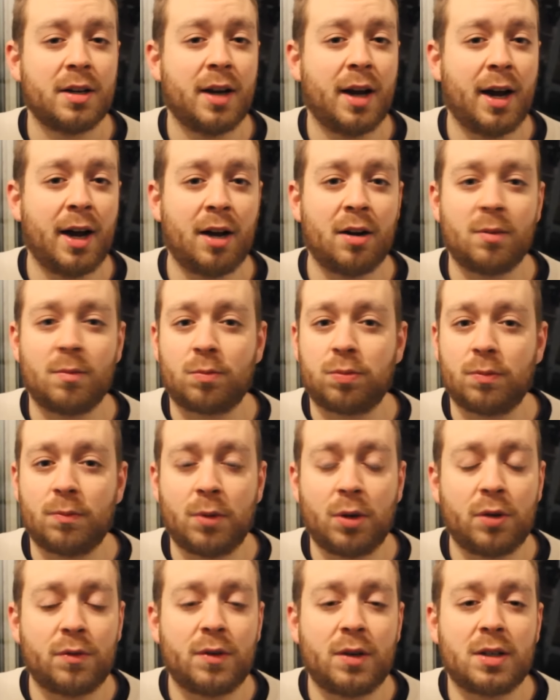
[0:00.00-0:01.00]
Now,
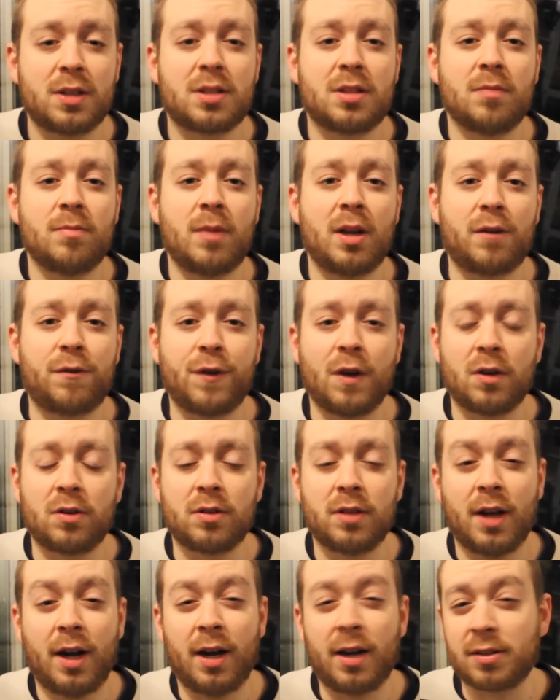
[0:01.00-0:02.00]
moving into the midfield
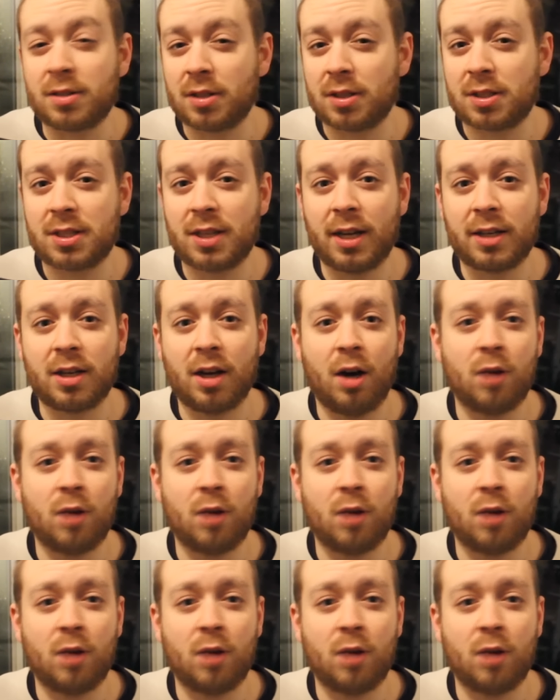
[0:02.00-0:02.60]
and that, as I said,